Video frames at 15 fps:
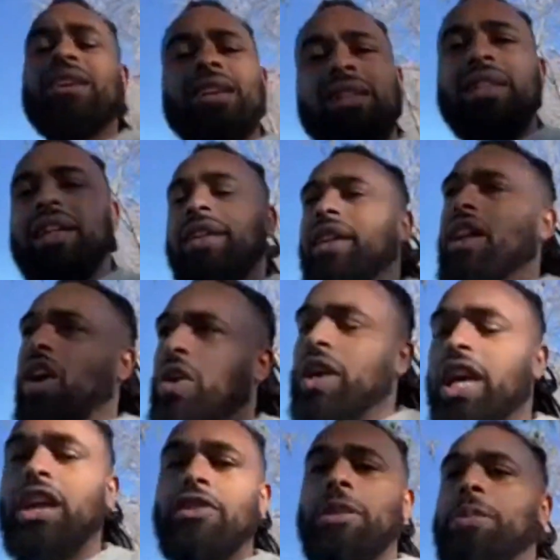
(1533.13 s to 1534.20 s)
then you know you're
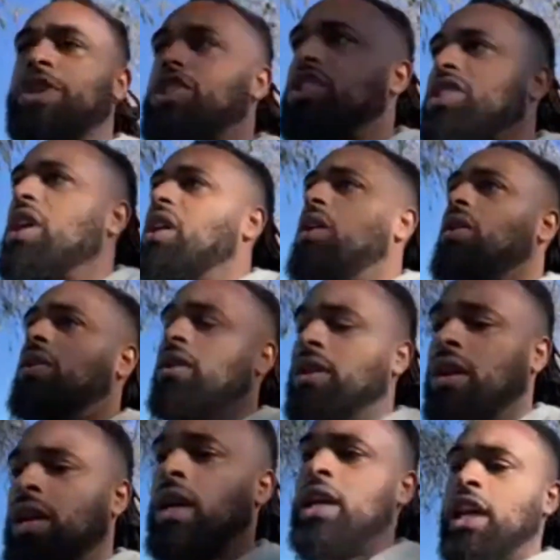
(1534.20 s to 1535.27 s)
gonna reap what you sow.
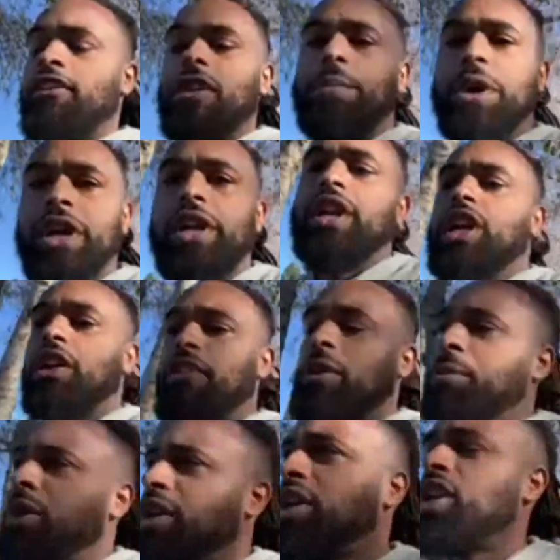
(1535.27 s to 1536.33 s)
If you are putting your if you're
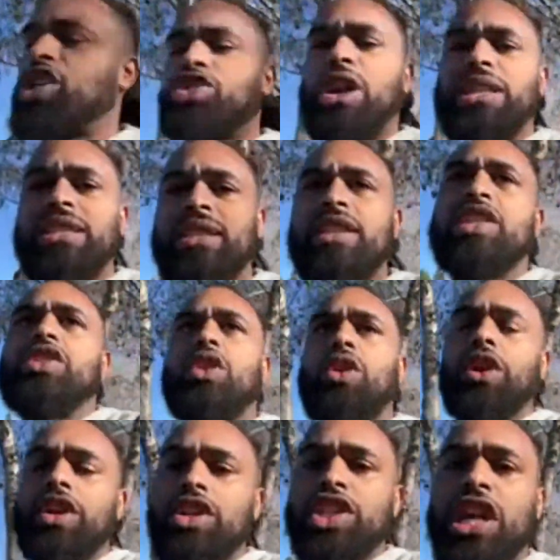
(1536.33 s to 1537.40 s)
putting your trust in the
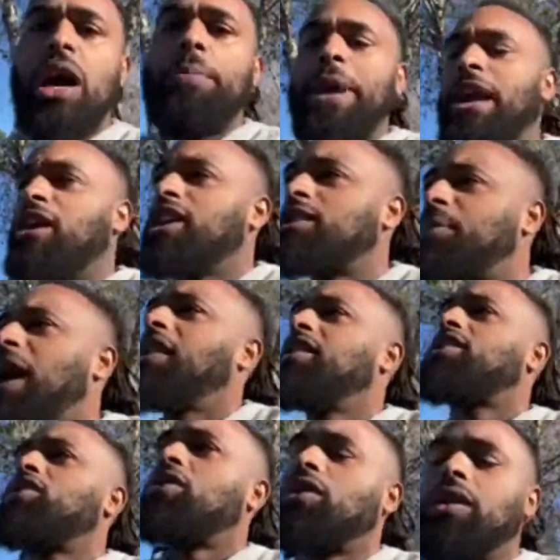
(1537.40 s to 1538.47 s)
sword, you shall perish by the
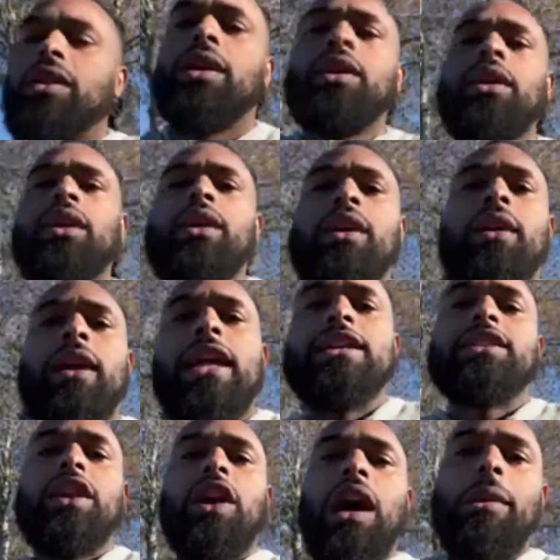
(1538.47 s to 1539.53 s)
sword. Okay,
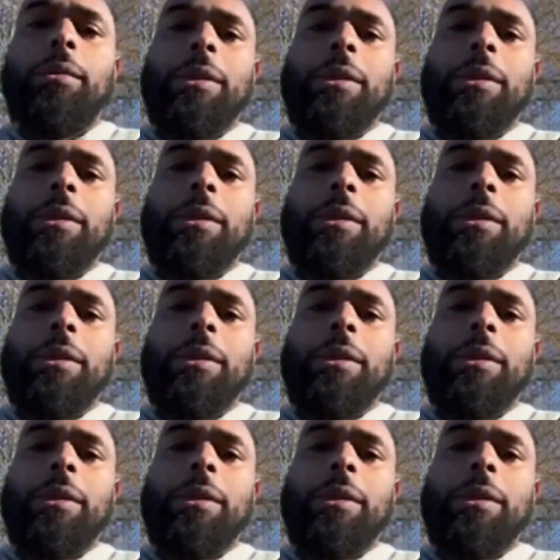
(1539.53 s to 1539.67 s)
so I'm gonna